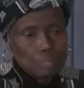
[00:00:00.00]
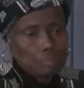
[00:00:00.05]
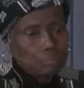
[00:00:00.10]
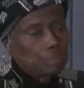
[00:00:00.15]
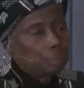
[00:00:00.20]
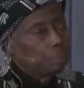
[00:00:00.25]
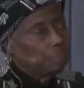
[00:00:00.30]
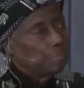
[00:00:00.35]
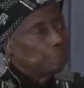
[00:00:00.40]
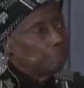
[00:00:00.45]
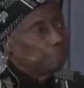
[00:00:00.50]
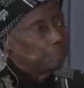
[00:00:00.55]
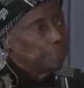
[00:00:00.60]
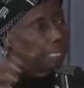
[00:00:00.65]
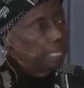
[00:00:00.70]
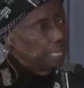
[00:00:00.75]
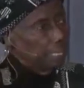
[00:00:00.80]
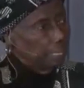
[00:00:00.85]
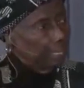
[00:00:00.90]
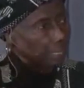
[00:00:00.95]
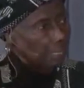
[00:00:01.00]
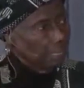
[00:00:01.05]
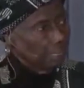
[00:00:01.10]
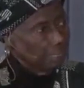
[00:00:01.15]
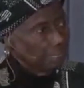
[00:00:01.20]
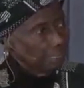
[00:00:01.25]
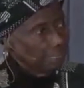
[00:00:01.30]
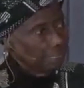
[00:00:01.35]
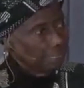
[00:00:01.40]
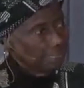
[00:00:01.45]
from the beginning
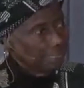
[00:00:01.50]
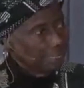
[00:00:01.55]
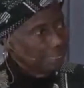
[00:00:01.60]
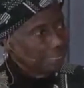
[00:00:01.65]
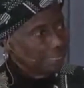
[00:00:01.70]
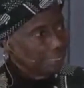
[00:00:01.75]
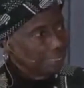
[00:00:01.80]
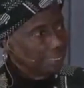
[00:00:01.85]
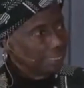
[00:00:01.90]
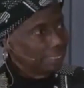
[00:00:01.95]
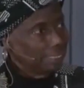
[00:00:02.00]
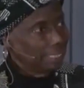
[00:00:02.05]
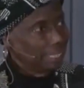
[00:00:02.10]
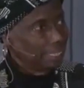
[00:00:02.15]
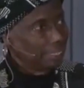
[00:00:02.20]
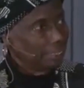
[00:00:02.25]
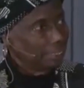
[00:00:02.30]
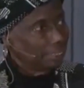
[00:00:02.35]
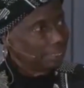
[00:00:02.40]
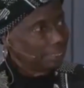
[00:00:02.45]
until now.